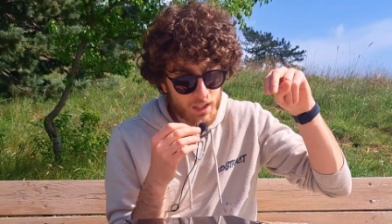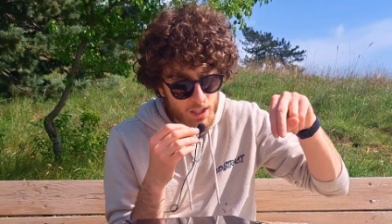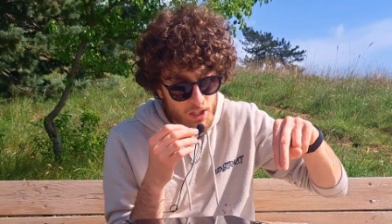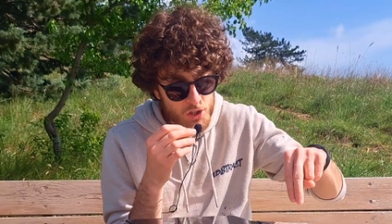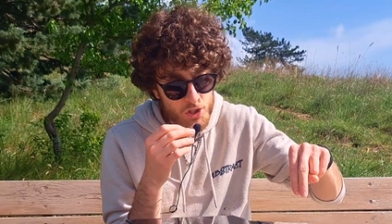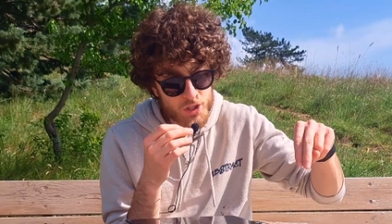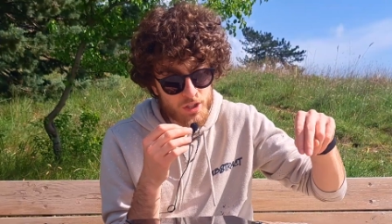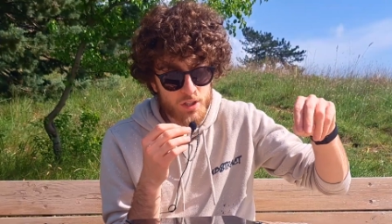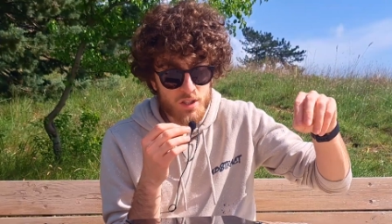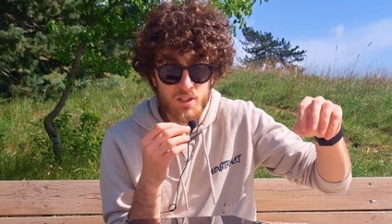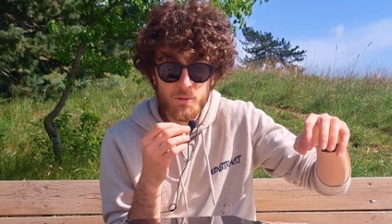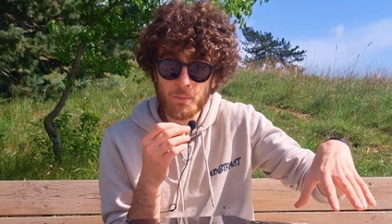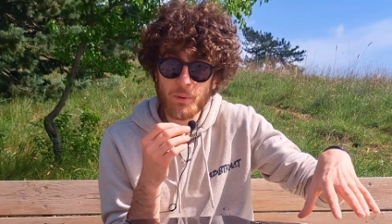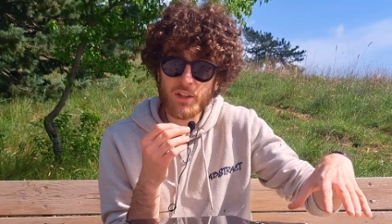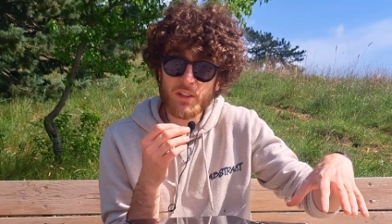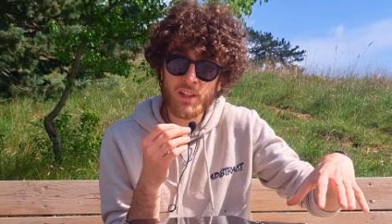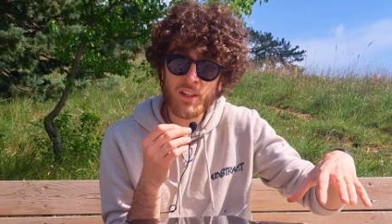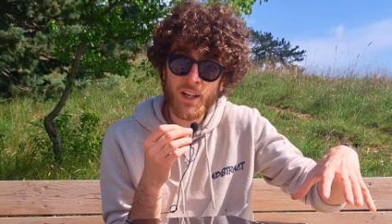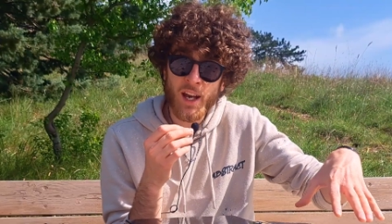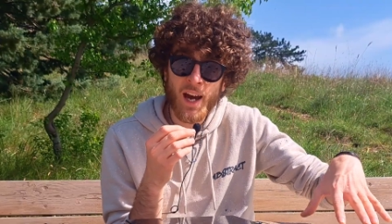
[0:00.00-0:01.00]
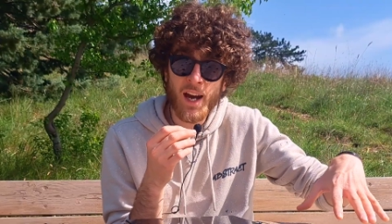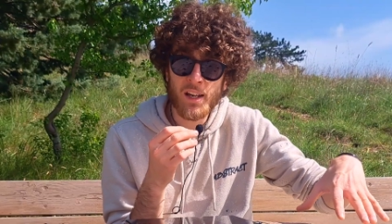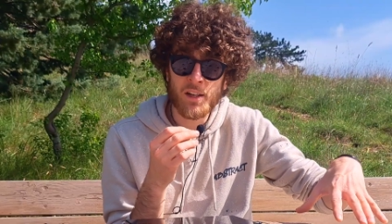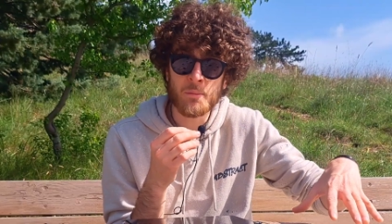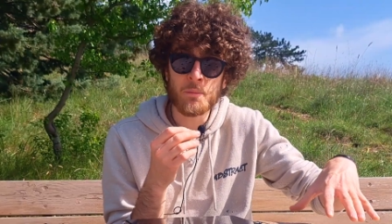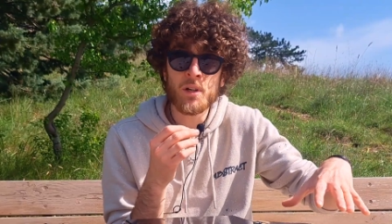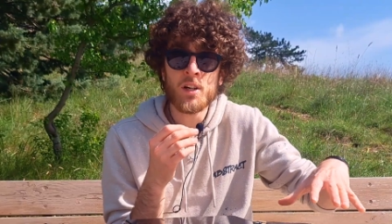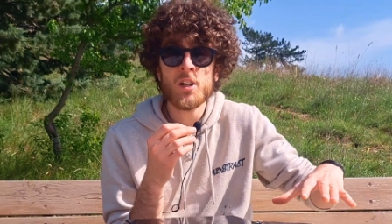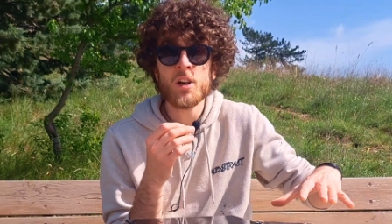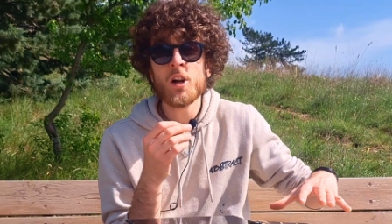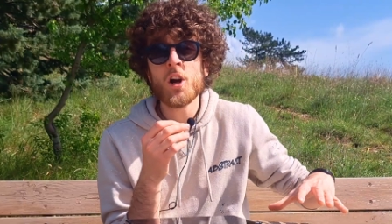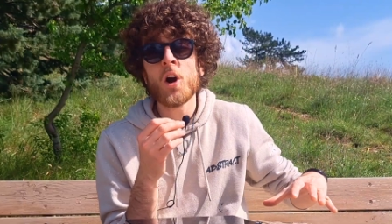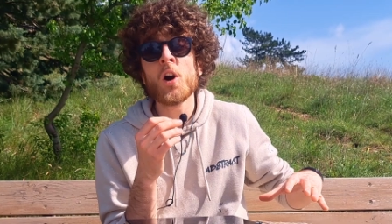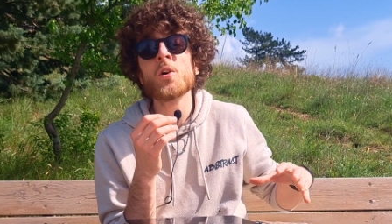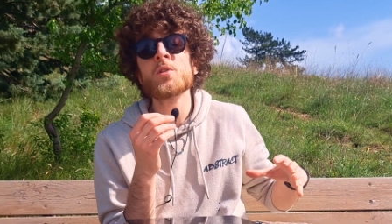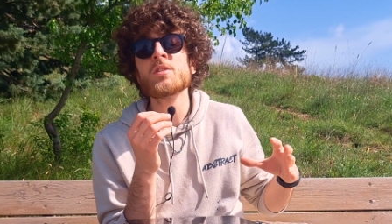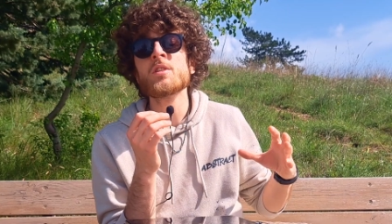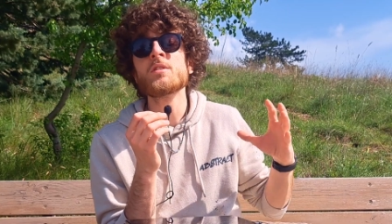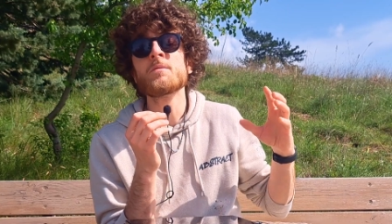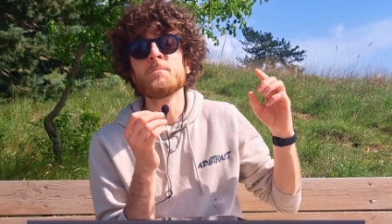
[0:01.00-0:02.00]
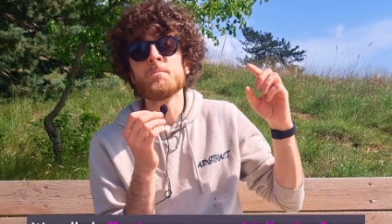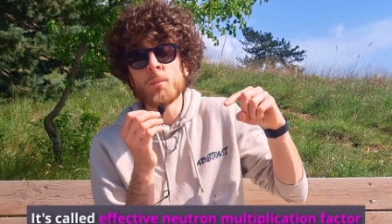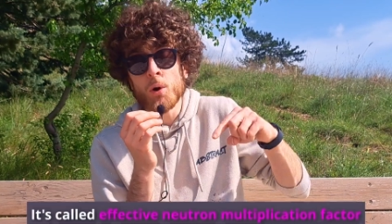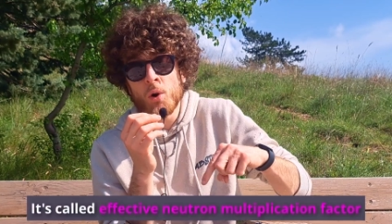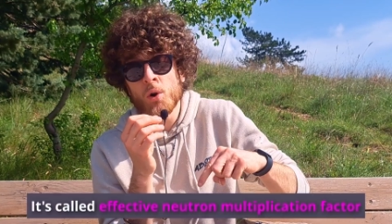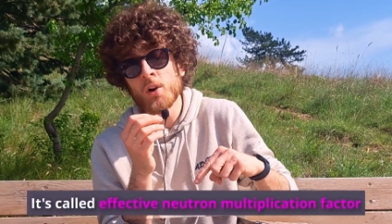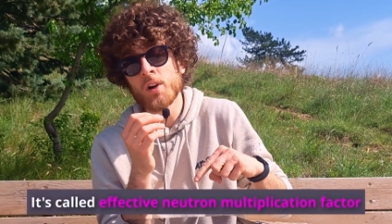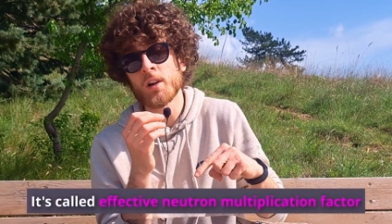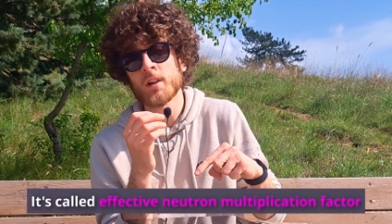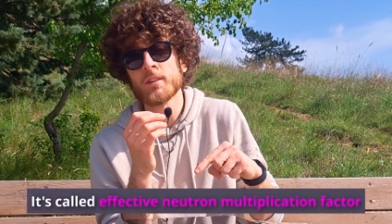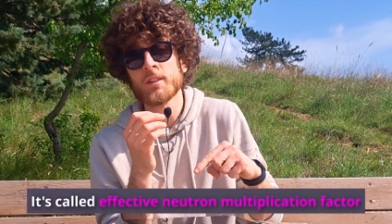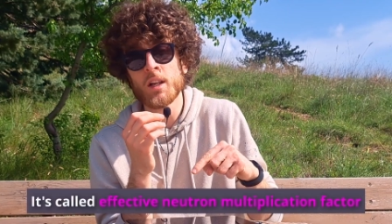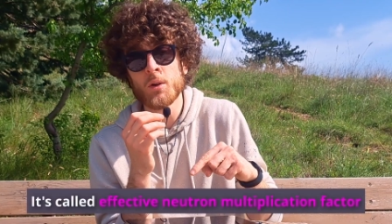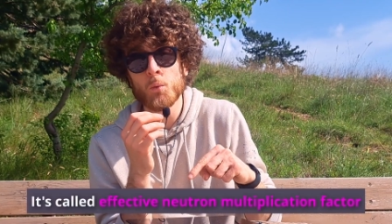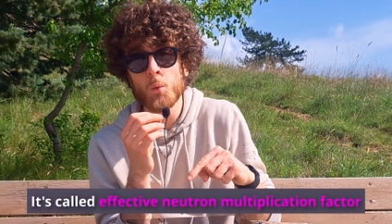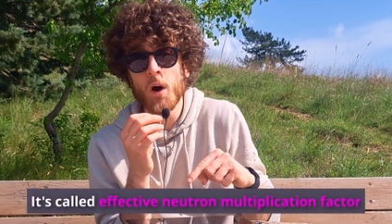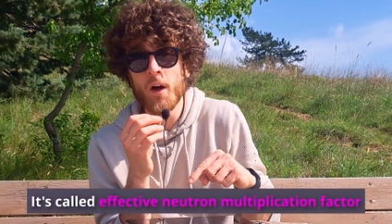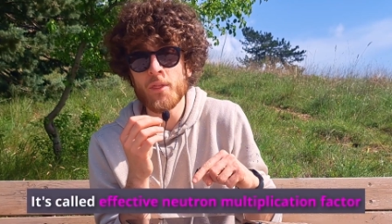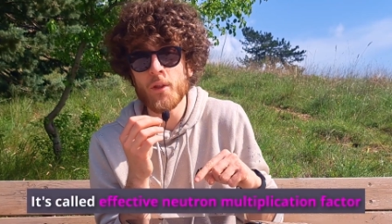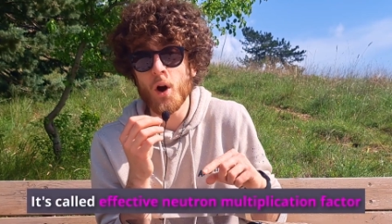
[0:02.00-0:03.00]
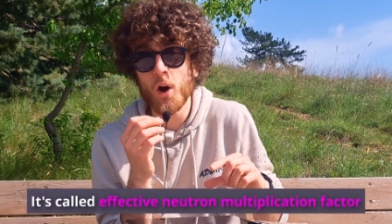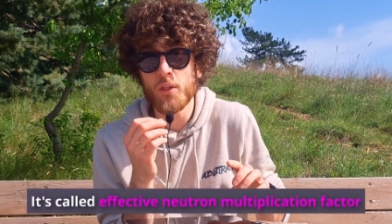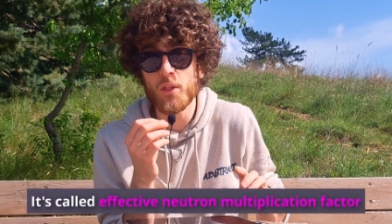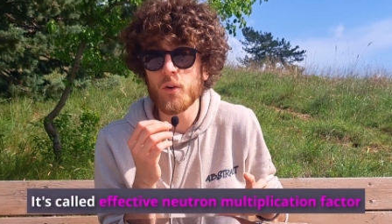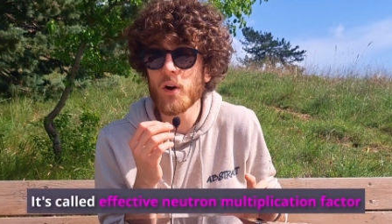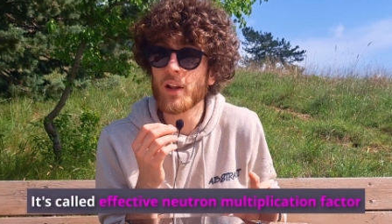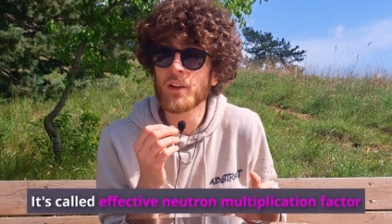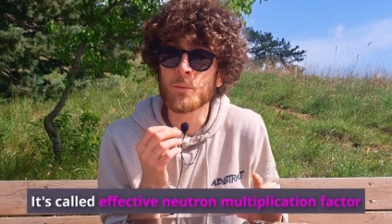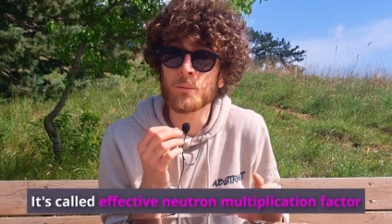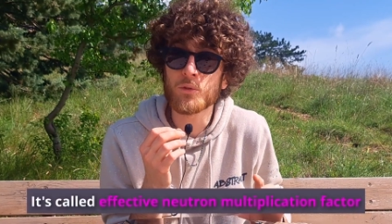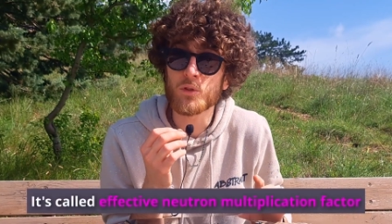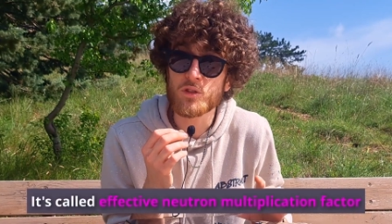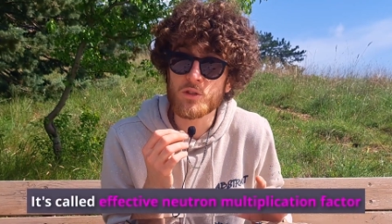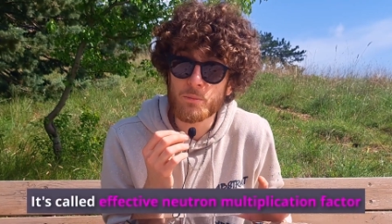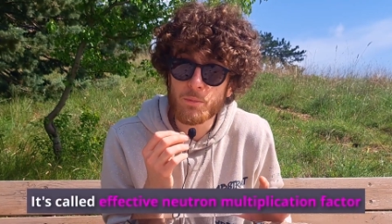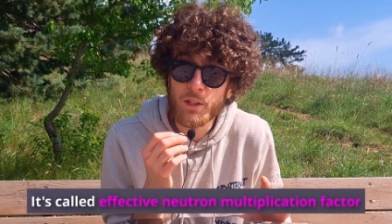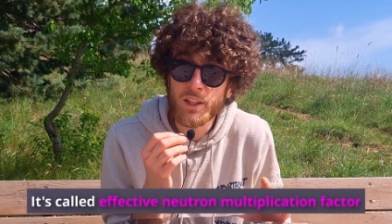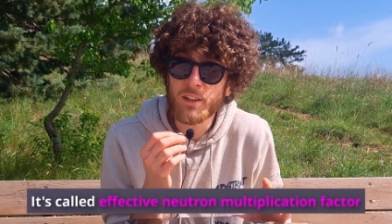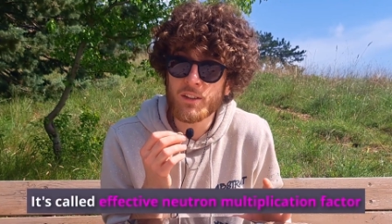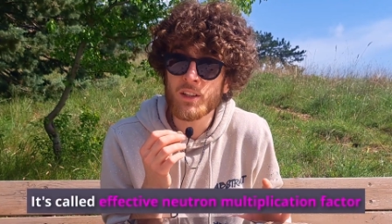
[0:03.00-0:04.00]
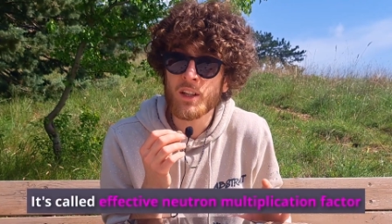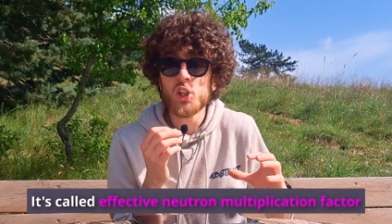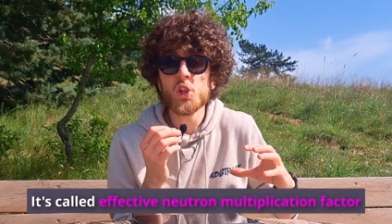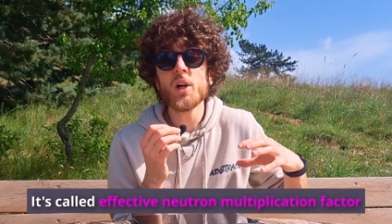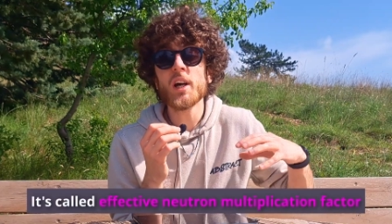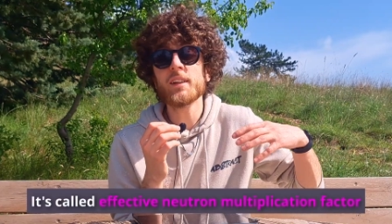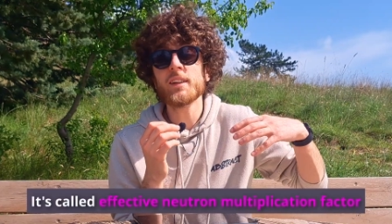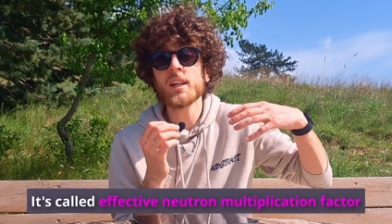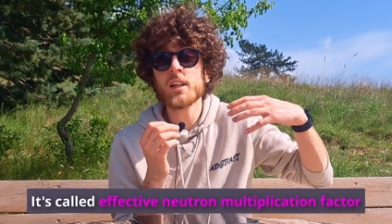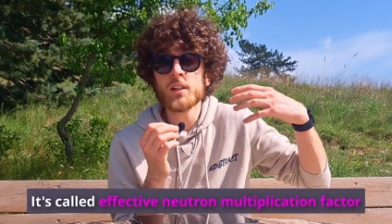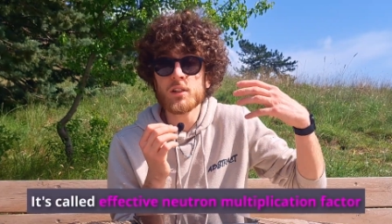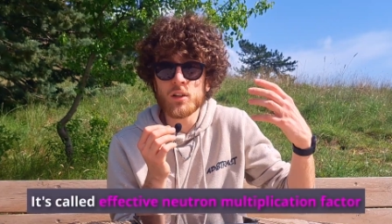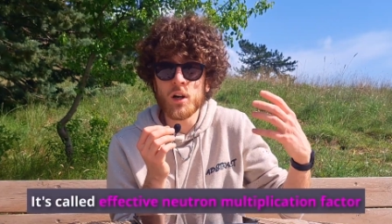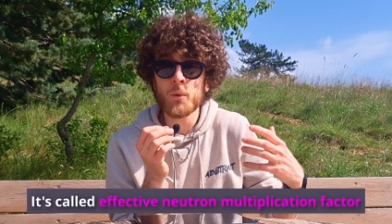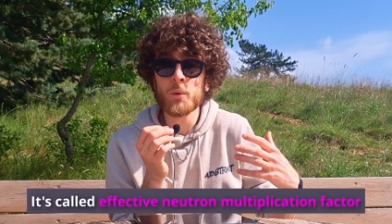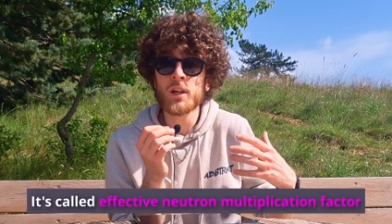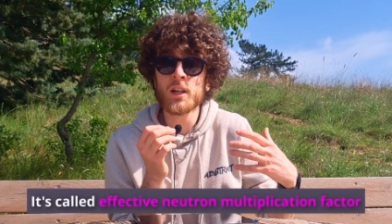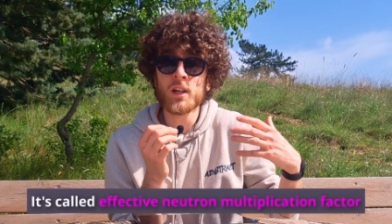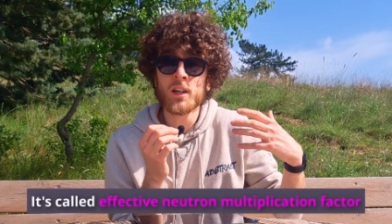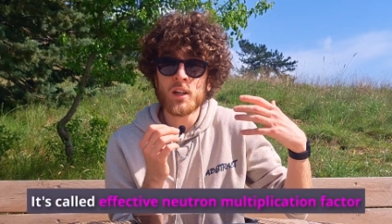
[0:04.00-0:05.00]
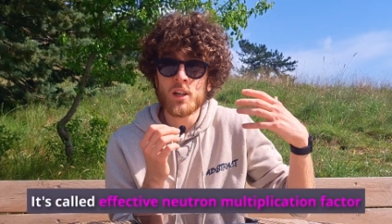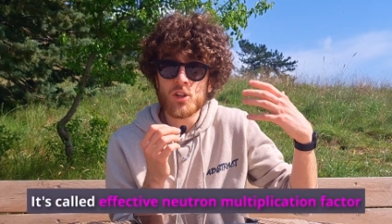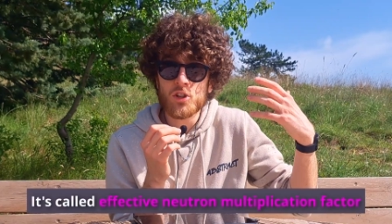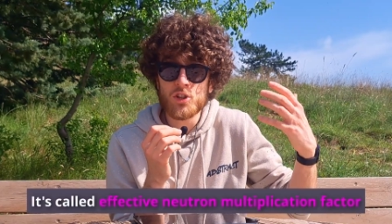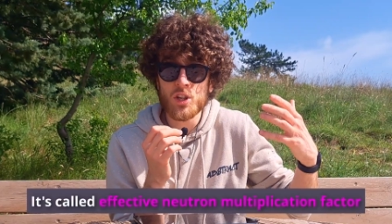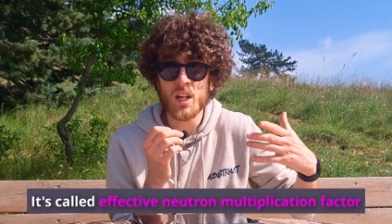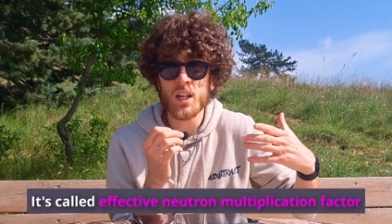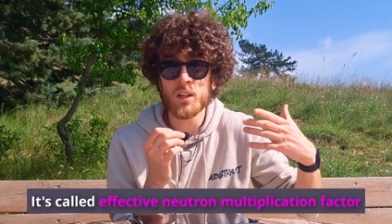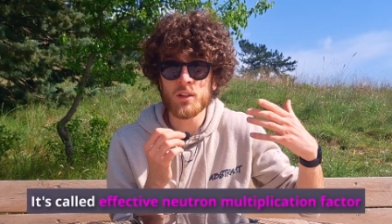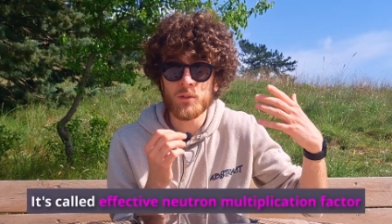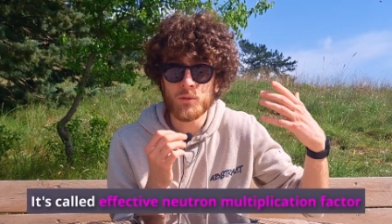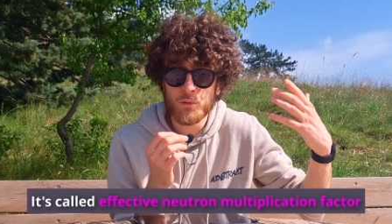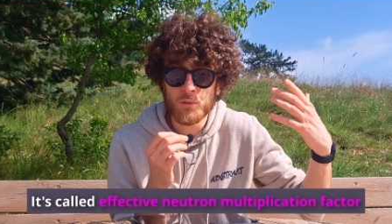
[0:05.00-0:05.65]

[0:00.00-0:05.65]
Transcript: each splitting atom causes more than one other atom to split, you get a growing chain